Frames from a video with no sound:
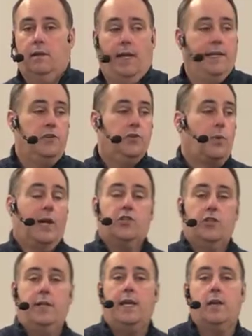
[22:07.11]
any
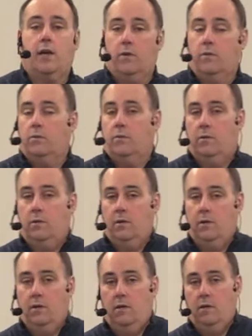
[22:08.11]
direction they go,
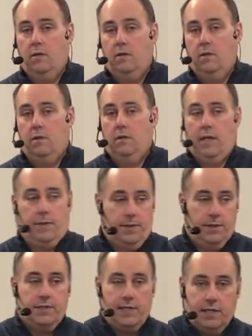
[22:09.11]
that
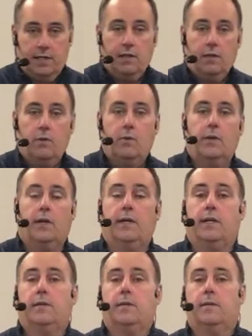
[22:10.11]
they're seeking the Lord on it.